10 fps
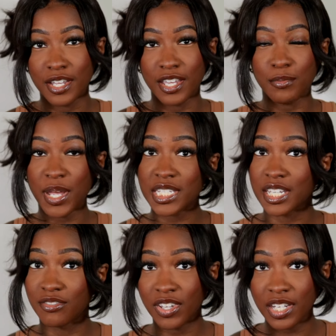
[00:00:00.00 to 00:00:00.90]
It makes it
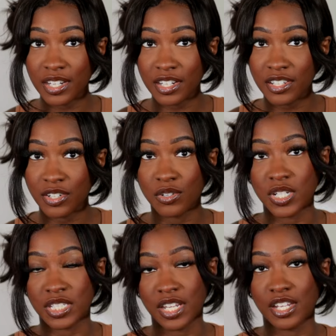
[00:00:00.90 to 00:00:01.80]
convenient, you know,
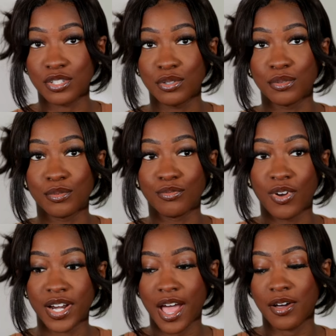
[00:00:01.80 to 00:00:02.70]
just in case you
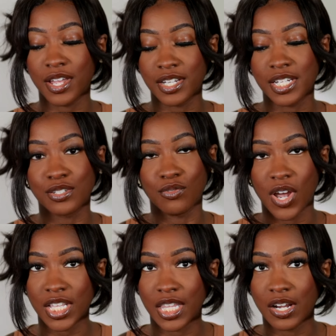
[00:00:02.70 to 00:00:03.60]
run out and it's
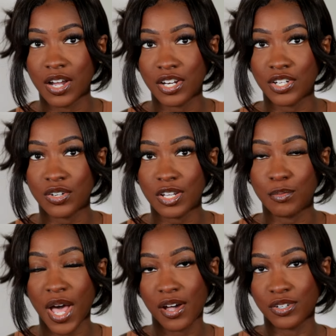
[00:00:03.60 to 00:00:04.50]
right there under it.
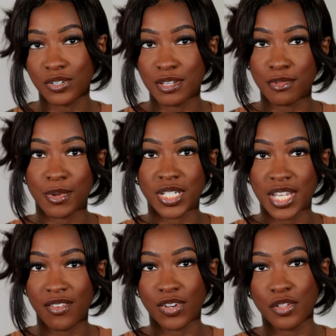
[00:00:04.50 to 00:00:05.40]
But I don't know, something about just
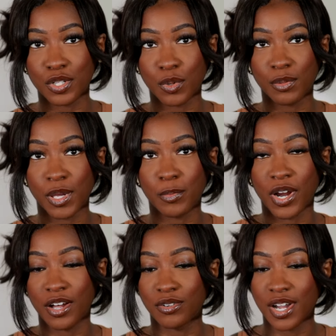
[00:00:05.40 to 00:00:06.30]
having all the toilet
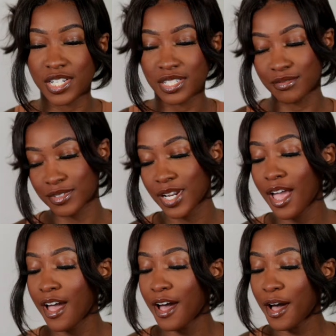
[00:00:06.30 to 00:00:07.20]
paper out. I just, mm.
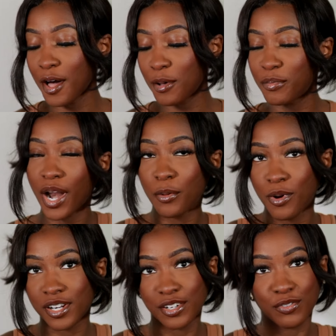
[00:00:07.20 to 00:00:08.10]
um, but I
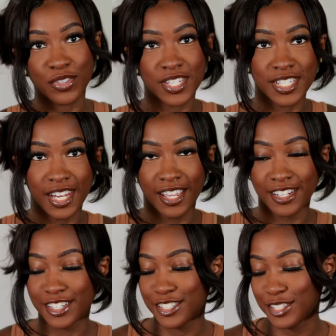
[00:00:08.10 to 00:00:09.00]
want it for the
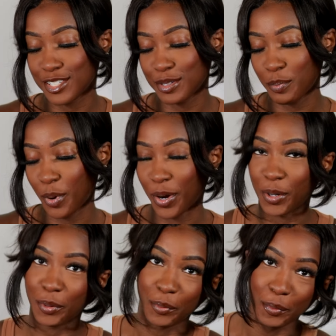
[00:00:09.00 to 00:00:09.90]
stand part.